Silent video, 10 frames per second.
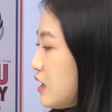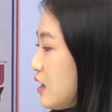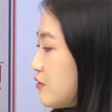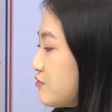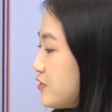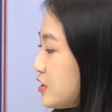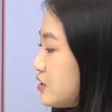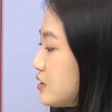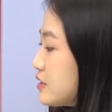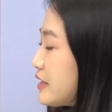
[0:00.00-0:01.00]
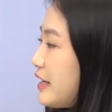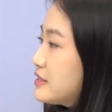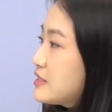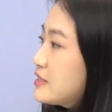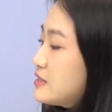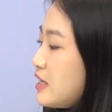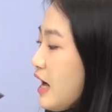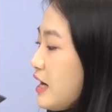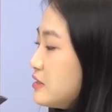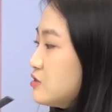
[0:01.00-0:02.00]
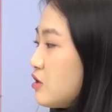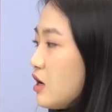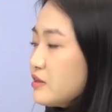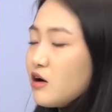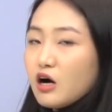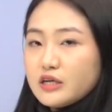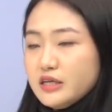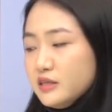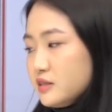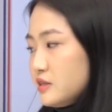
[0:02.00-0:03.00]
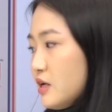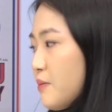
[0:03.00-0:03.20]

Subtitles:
a figure gazes at not the audience,